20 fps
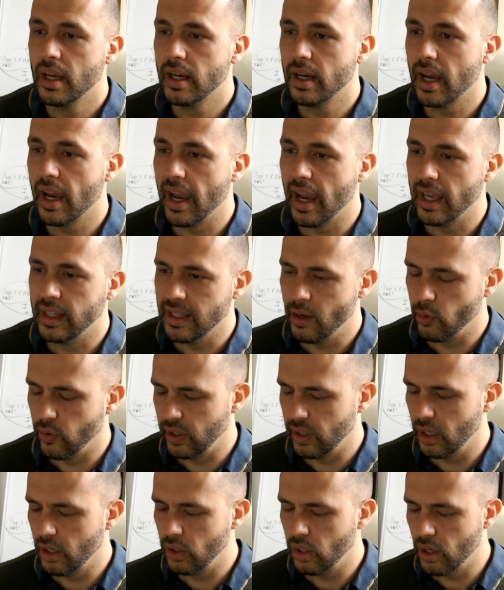and they were
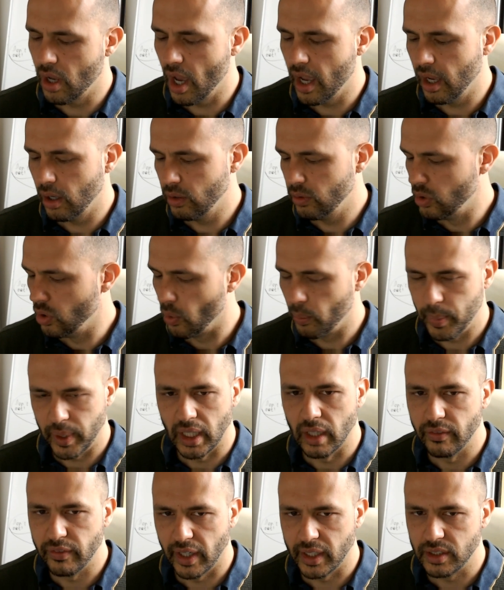not being
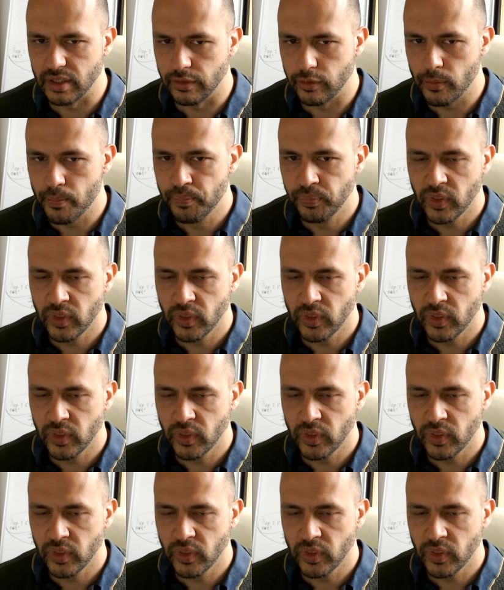effective.